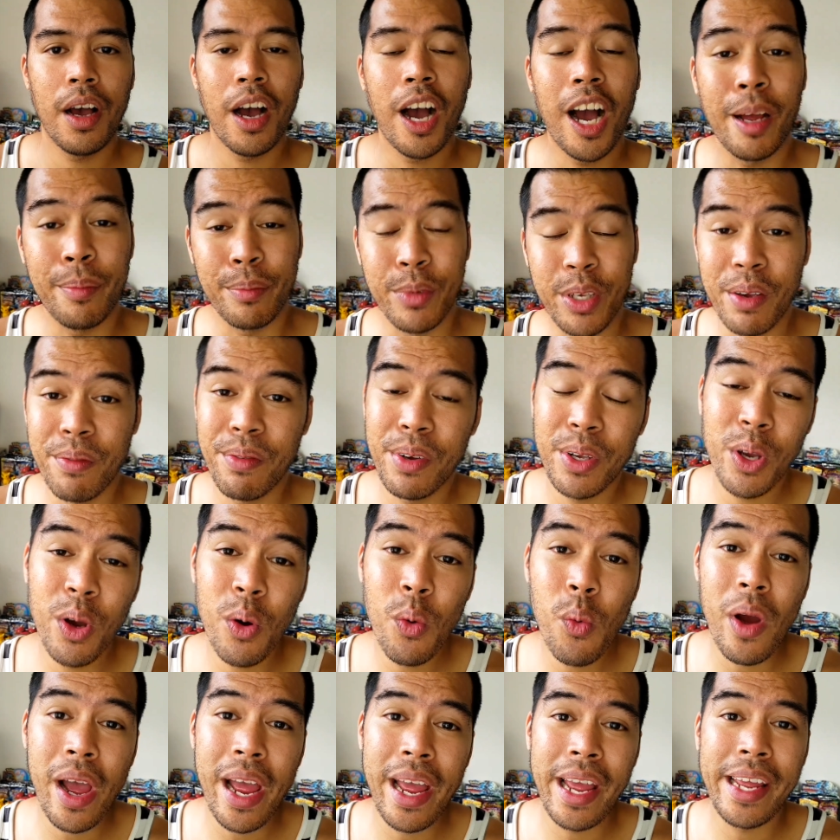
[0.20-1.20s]
I'm giving
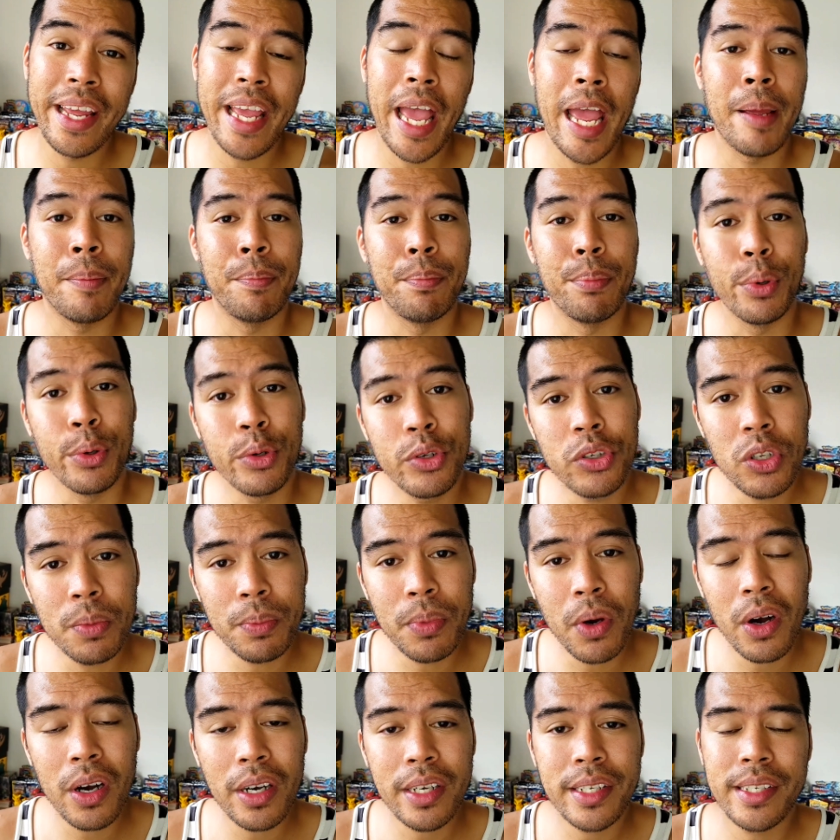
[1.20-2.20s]
away a booster
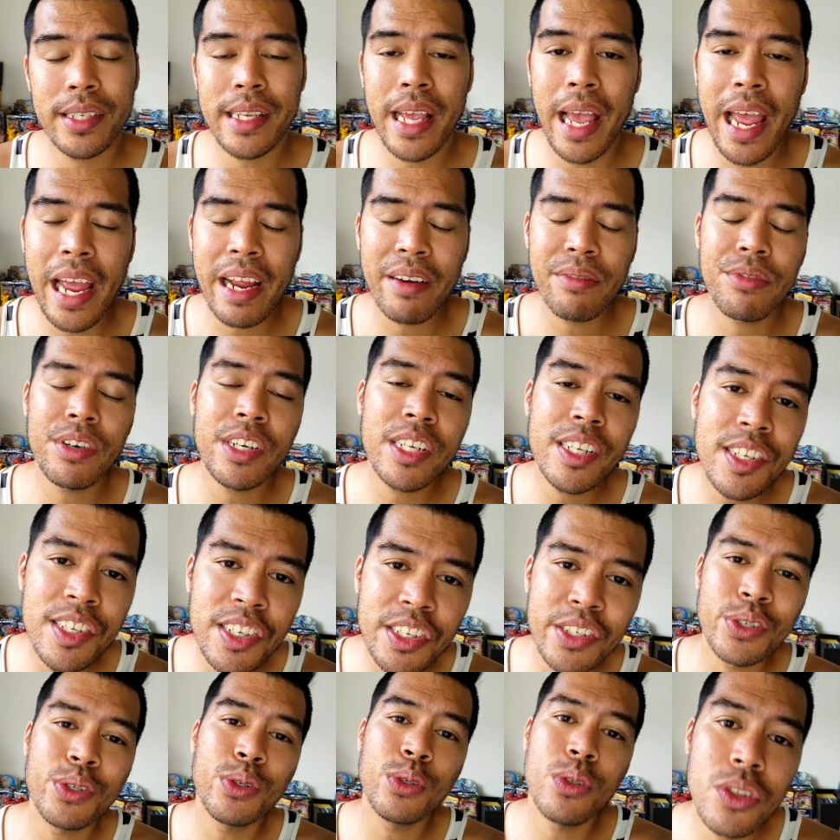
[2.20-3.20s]
box every
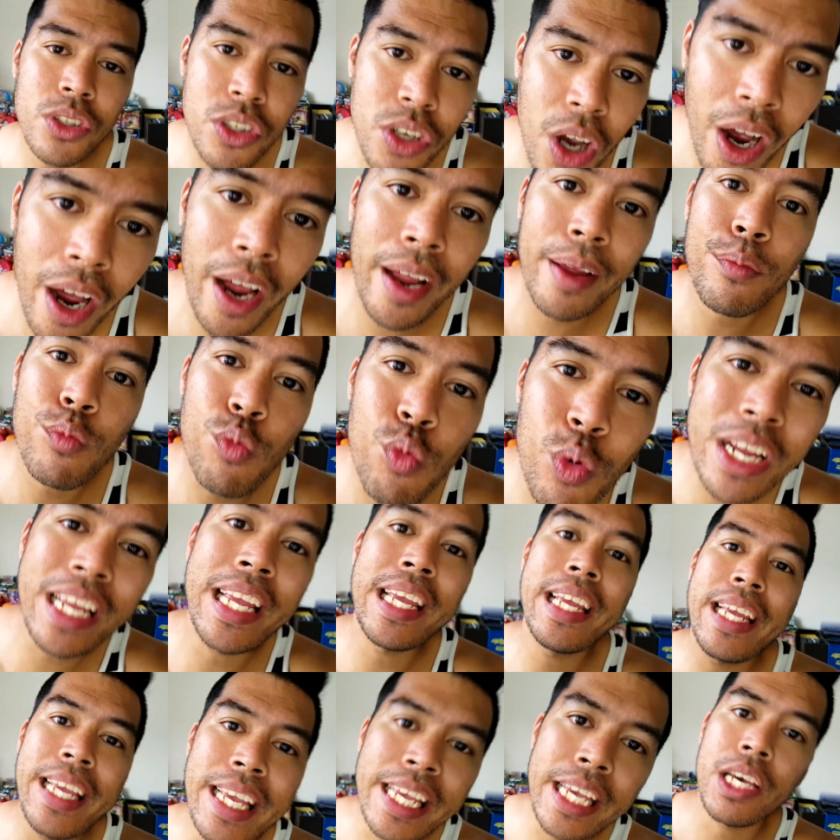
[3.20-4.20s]
single time
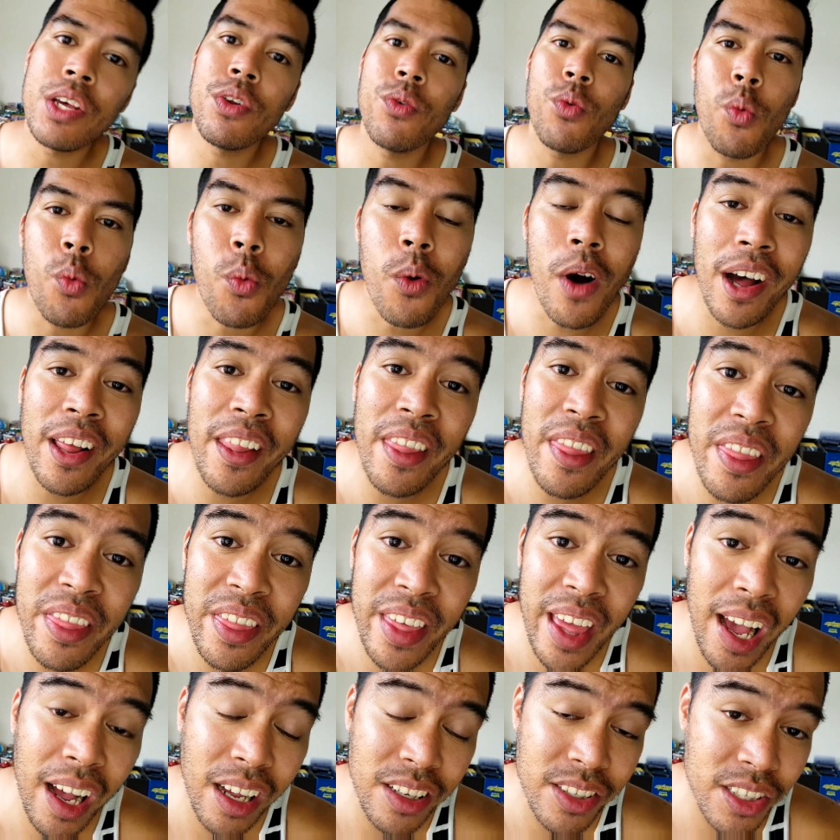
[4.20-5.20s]
we hit
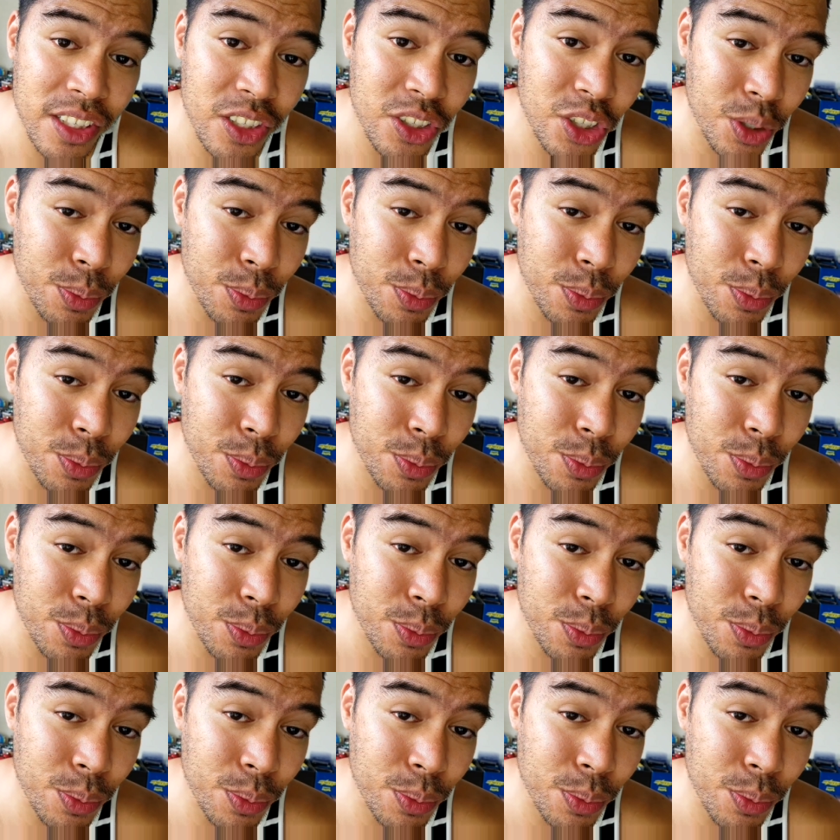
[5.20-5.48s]
1,000